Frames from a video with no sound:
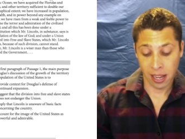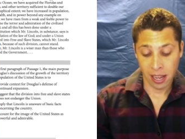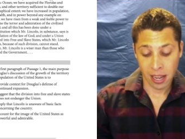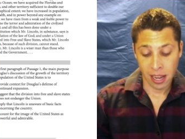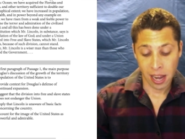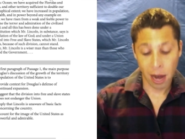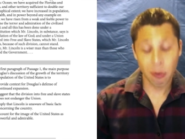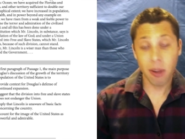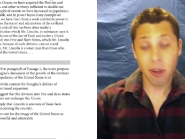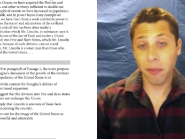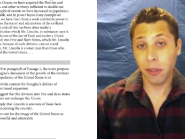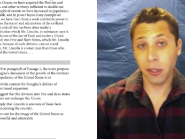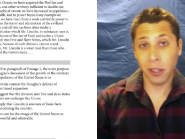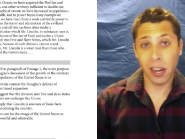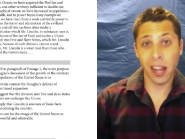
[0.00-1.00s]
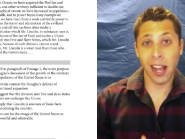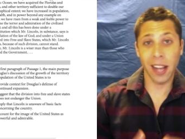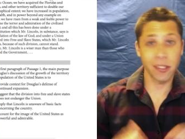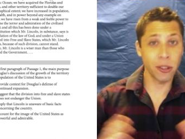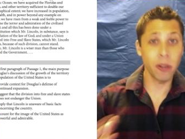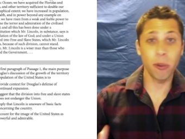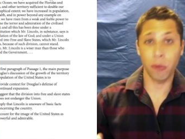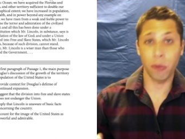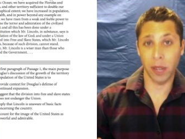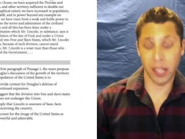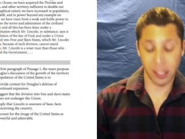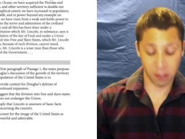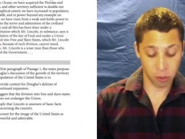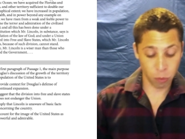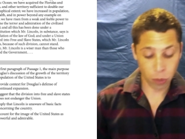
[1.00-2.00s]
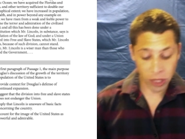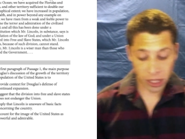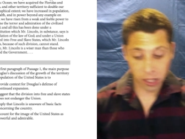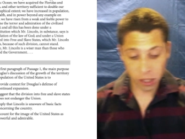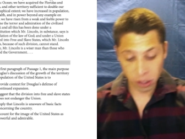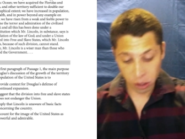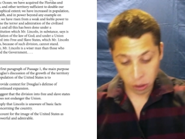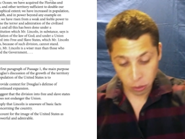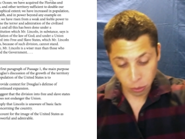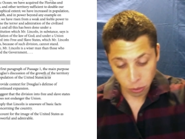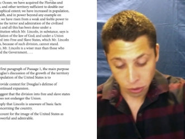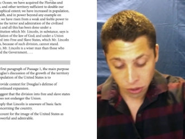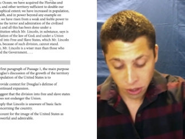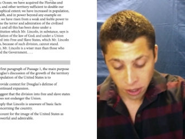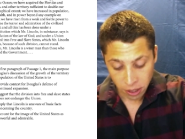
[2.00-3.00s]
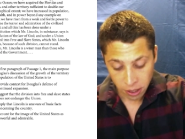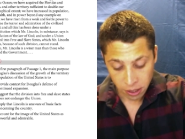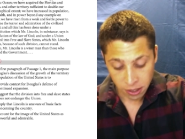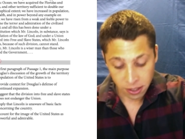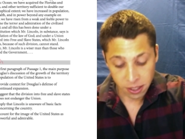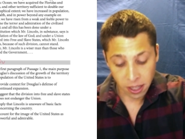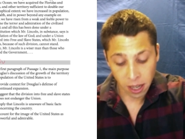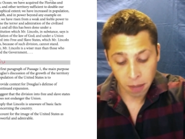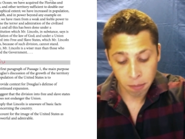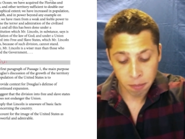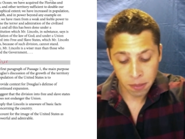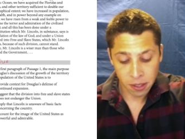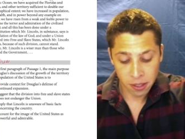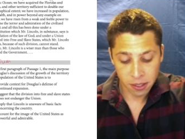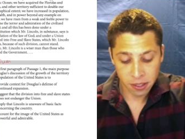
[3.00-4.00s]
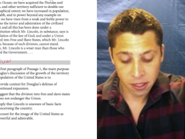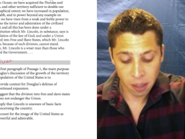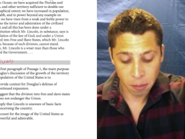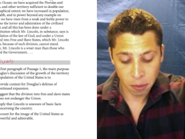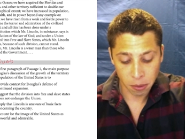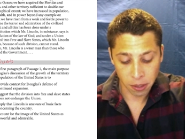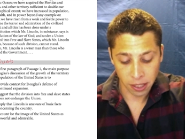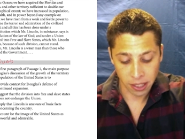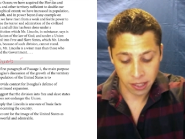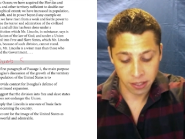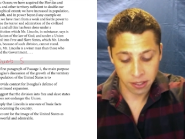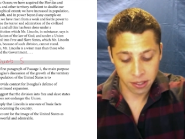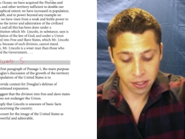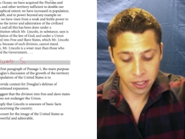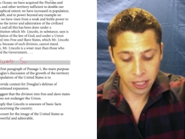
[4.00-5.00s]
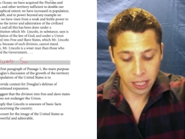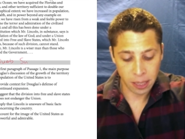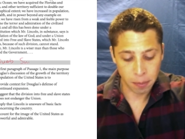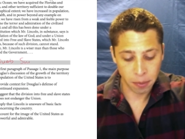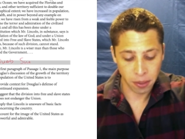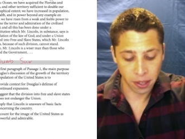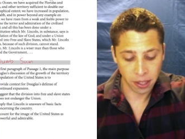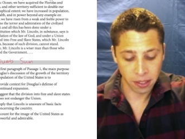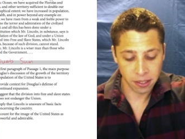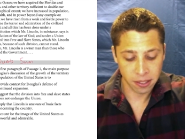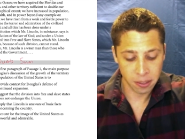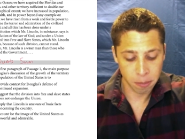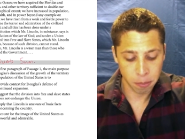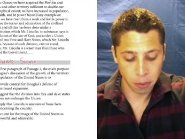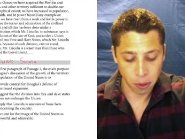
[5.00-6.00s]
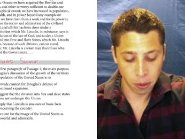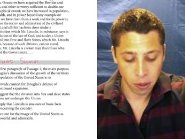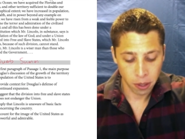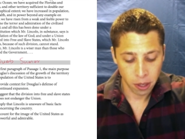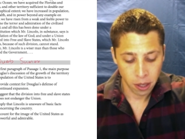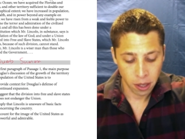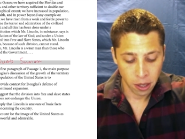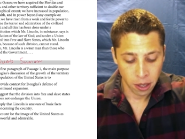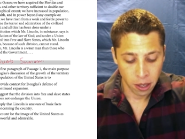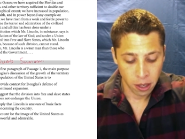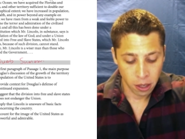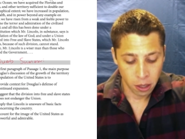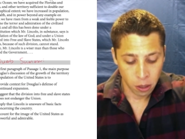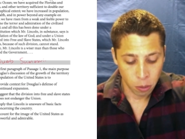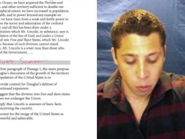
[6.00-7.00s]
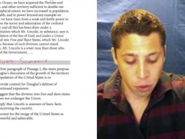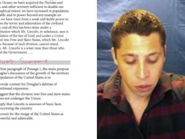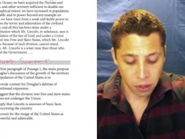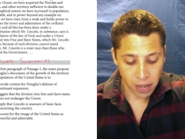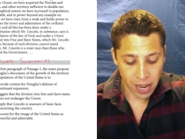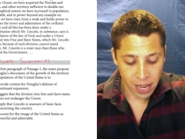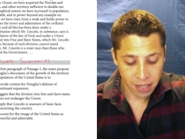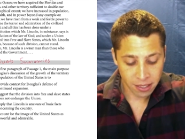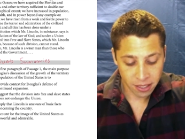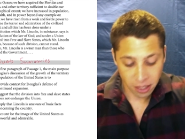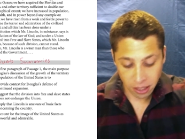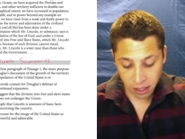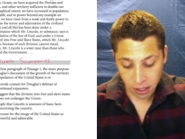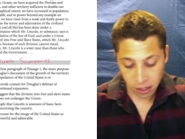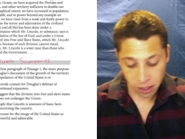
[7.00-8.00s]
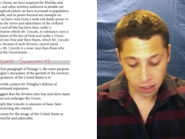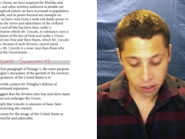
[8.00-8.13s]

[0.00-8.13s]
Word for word: However, as always, we can use dumb summaries to keep things simple. What they're asking here is